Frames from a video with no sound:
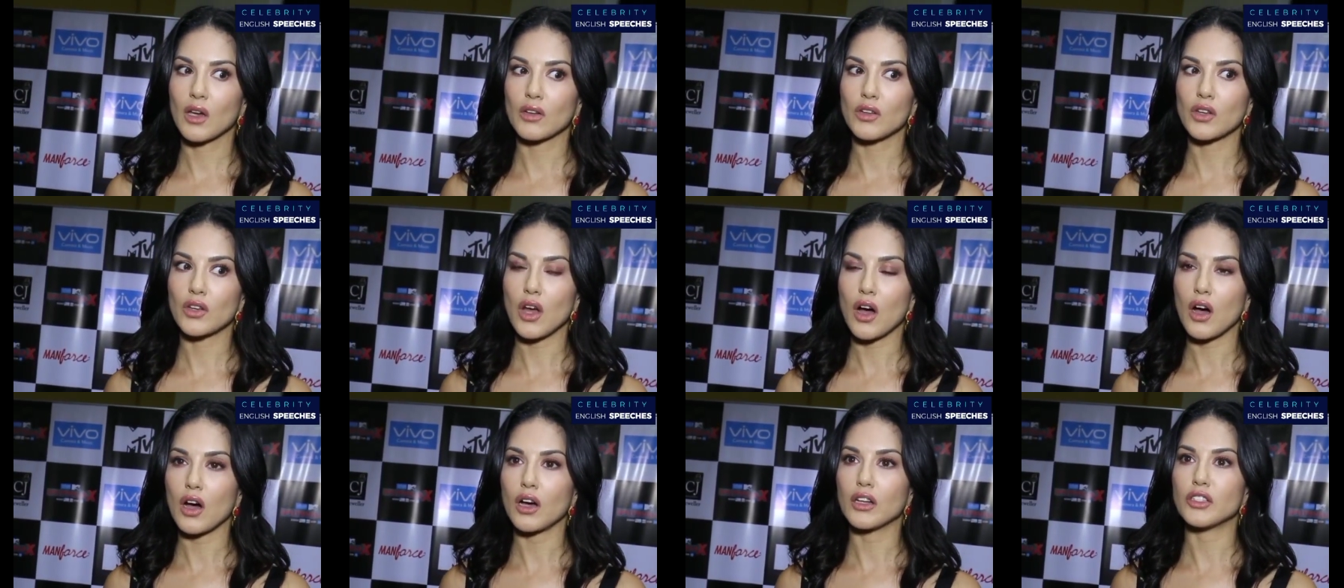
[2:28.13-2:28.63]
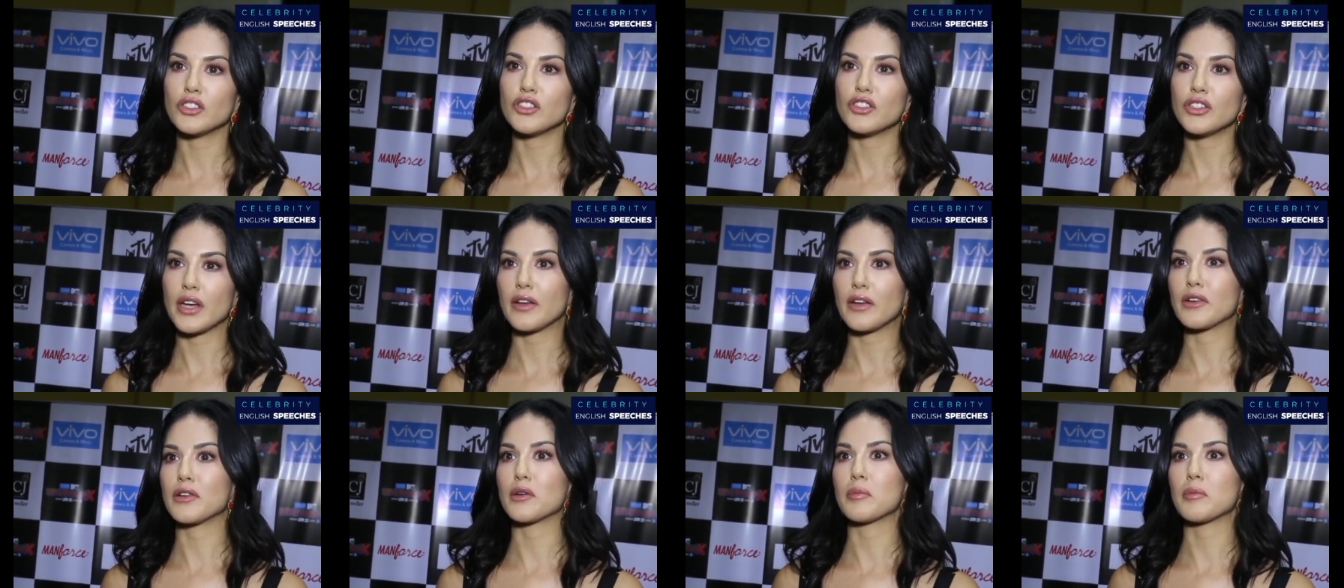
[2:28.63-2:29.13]

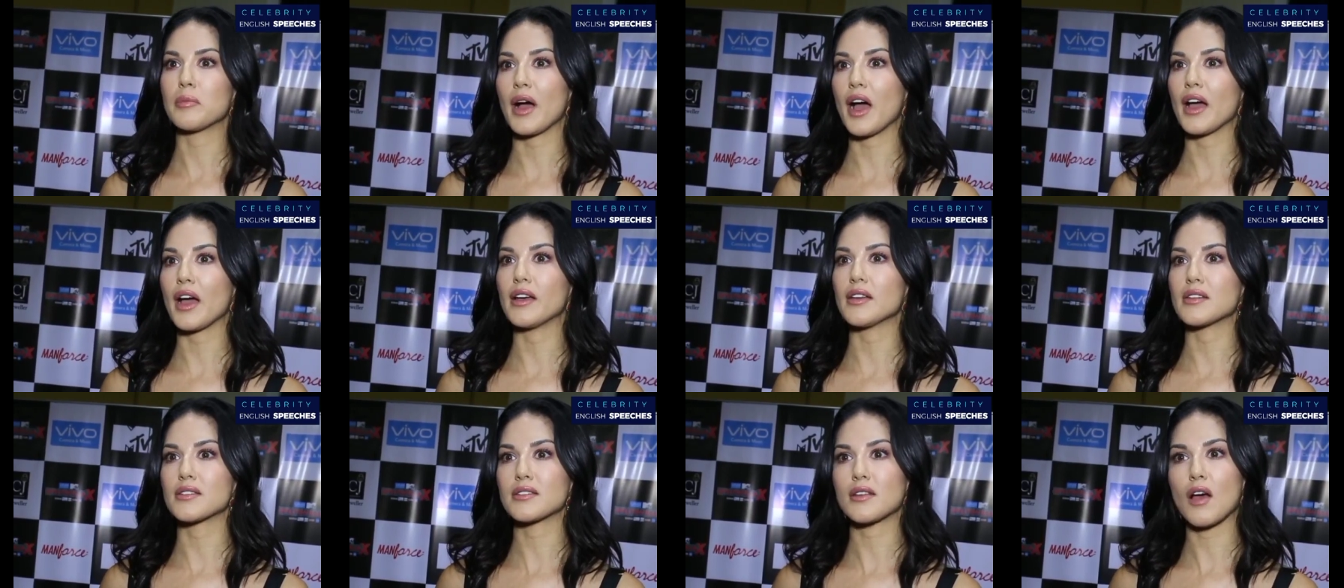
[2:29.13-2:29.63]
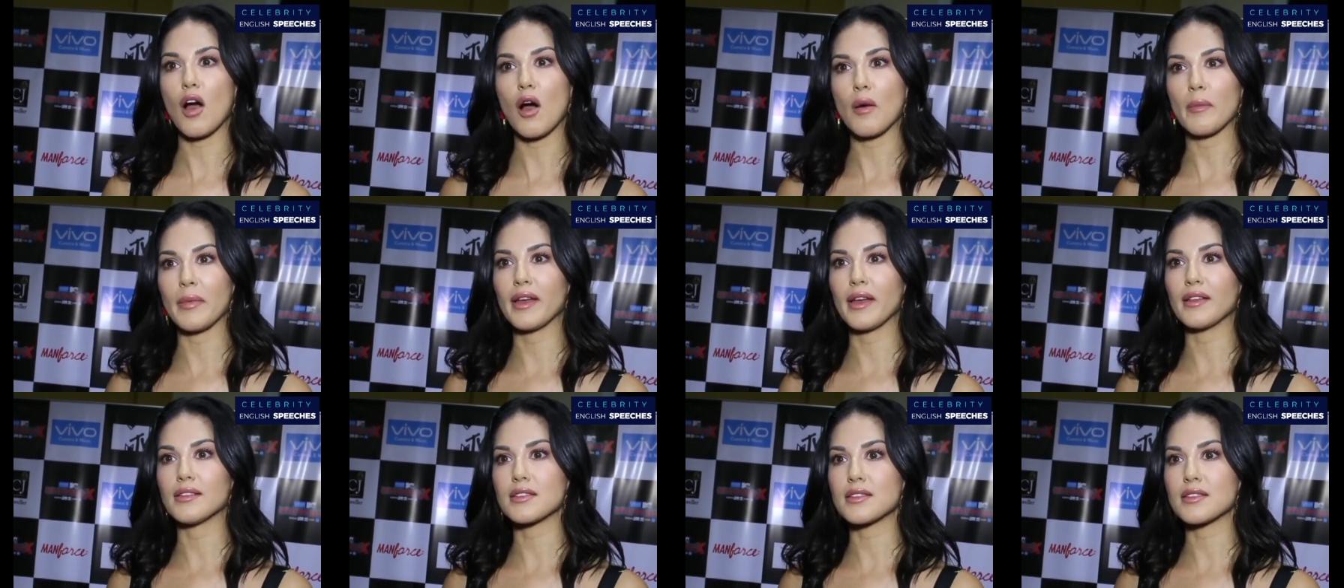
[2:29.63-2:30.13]
non-gender biased
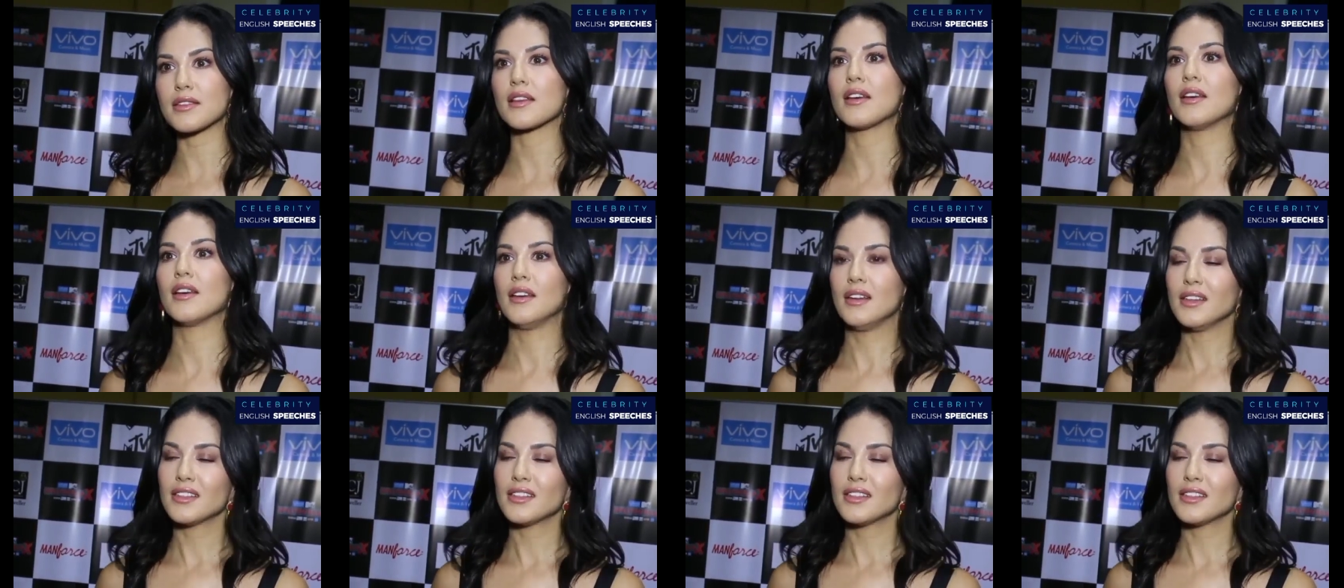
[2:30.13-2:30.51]
comments.